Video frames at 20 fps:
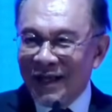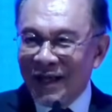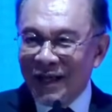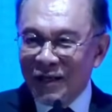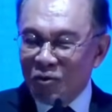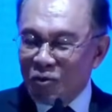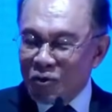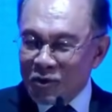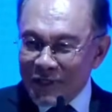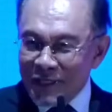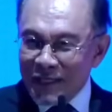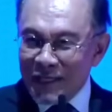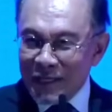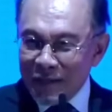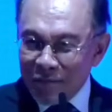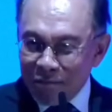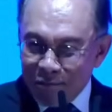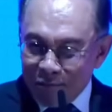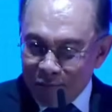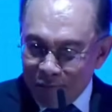And you
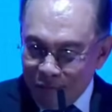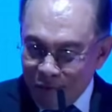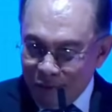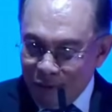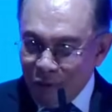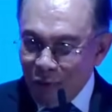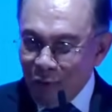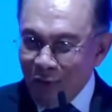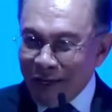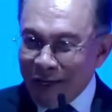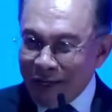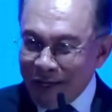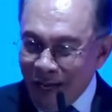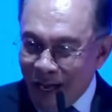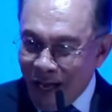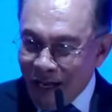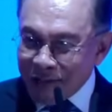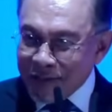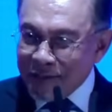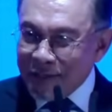see him, the way he
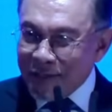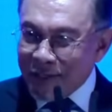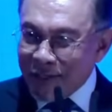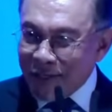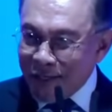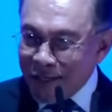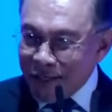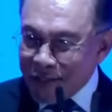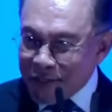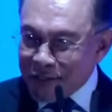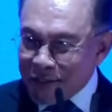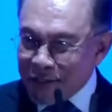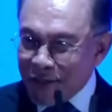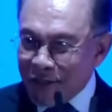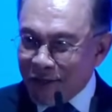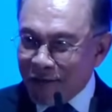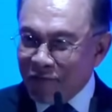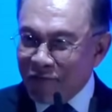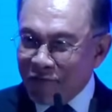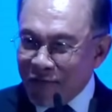articulates
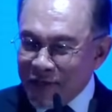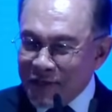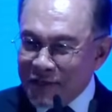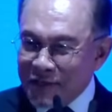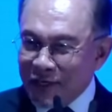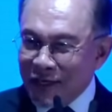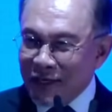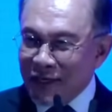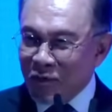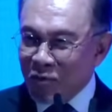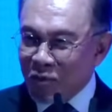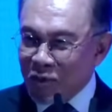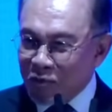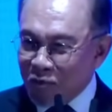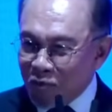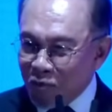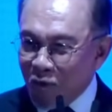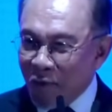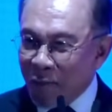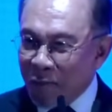convincingly with
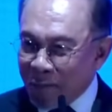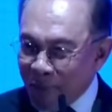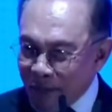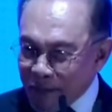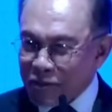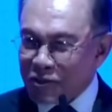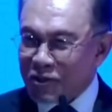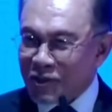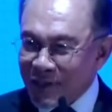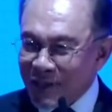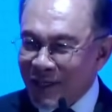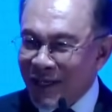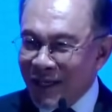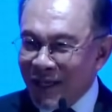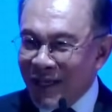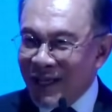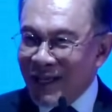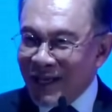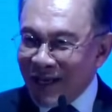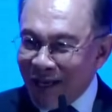full of passion.
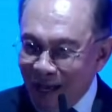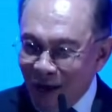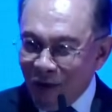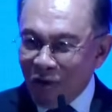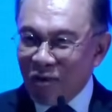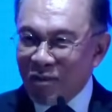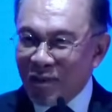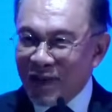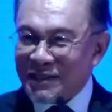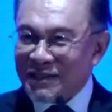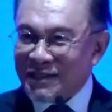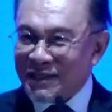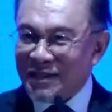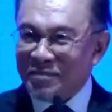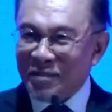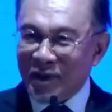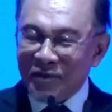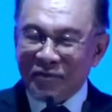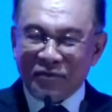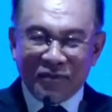Now, my
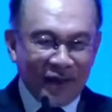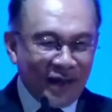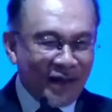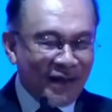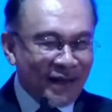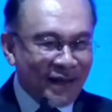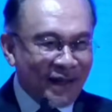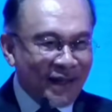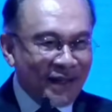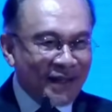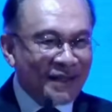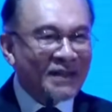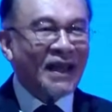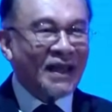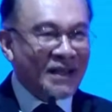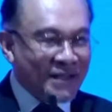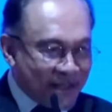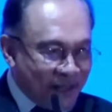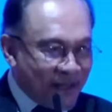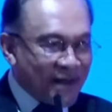friend,
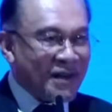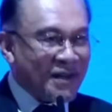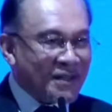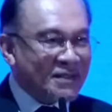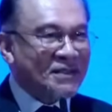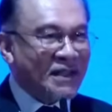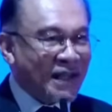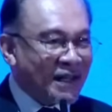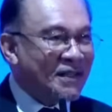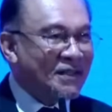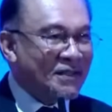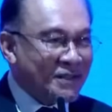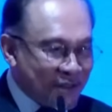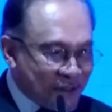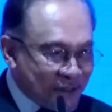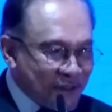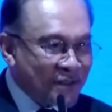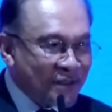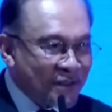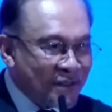that's the real
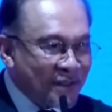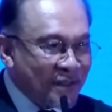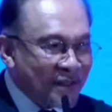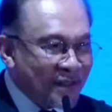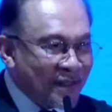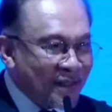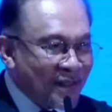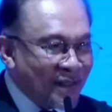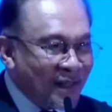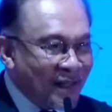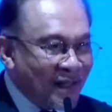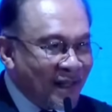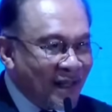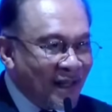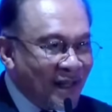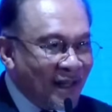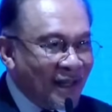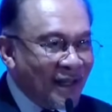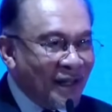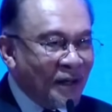challenge.
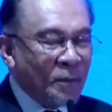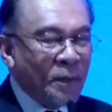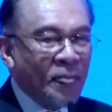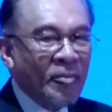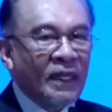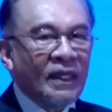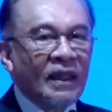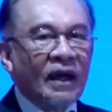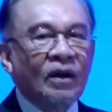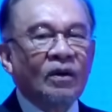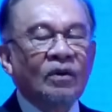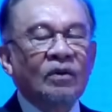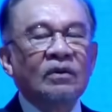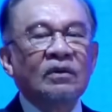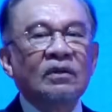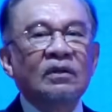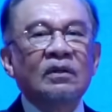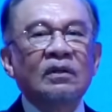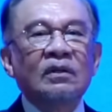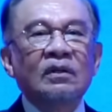
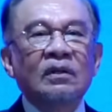Now,